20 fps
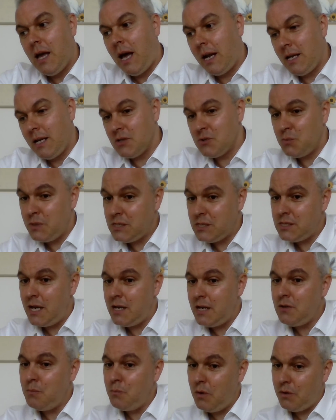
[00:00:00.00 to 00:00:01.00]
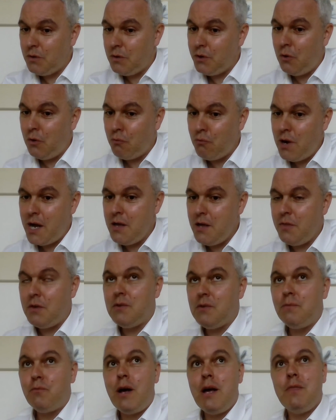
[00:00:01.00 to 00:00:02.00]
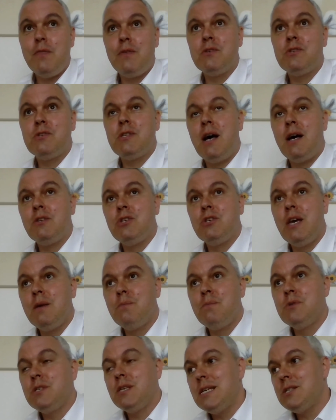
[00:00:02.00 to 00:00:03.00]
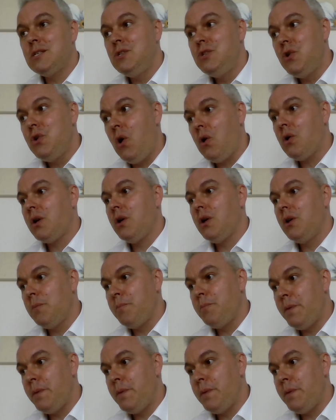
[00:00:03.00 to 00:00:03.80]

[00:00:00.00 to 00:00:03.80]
And as we said, and you know, right at the start, James, it's never going